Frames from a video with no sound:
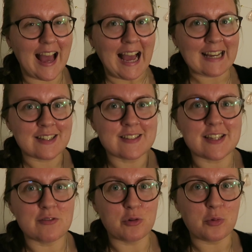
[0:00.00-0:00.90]

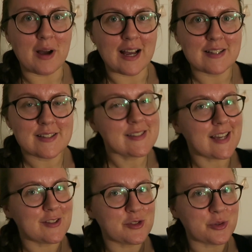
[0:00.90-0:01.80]
angsty romance
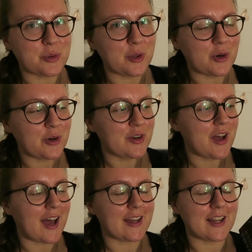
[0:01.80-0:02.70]
in so long,
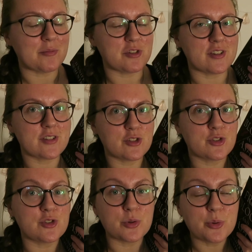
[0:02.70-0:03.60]
and I'm just
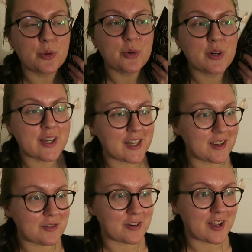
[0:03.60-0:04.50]
so
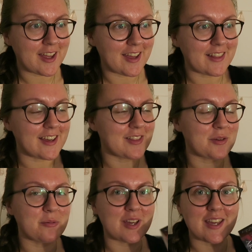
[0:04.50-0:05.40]
here for it. Like
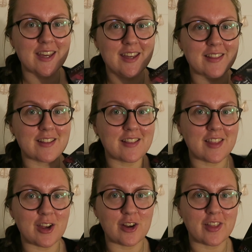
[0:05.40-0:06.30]
the way that
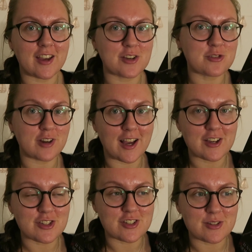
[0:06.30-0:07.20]
their like
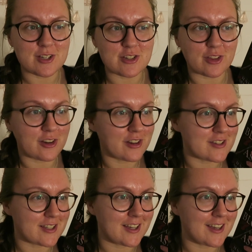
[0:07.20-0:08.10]
attraction to each other
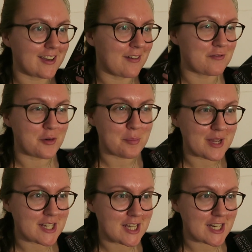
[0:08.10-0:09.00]
is like
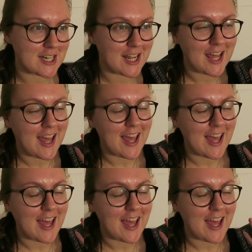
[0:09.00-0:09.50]
forbidden,